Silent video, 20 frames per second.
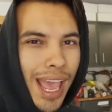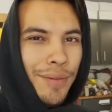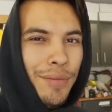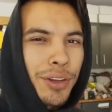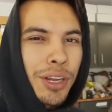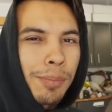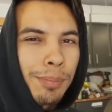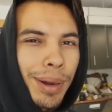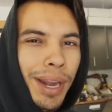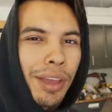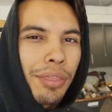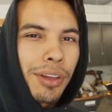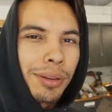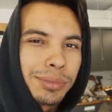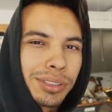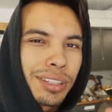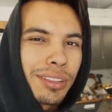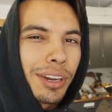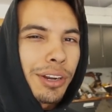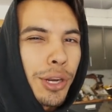If you compare
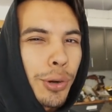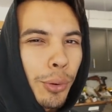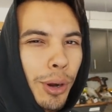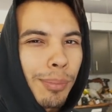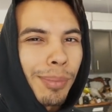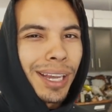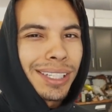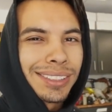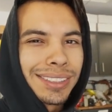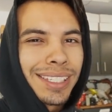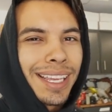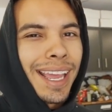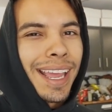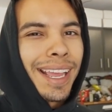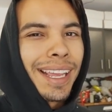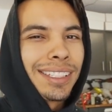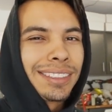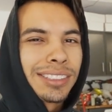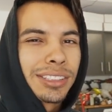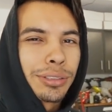them to the newer
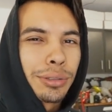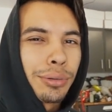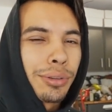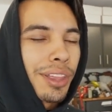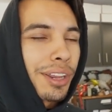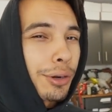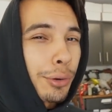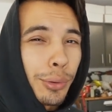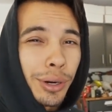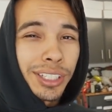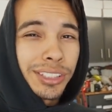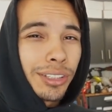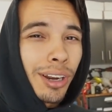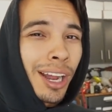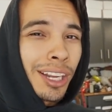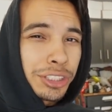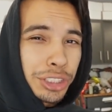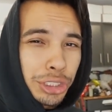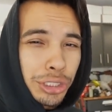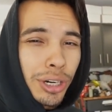Mustangs, to the newer
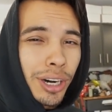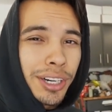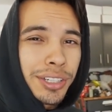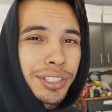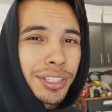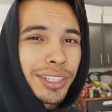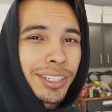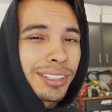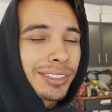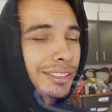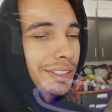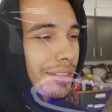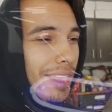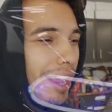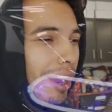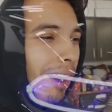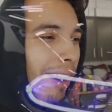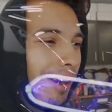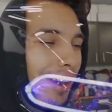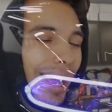Dodge Chargers,
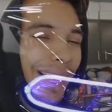they all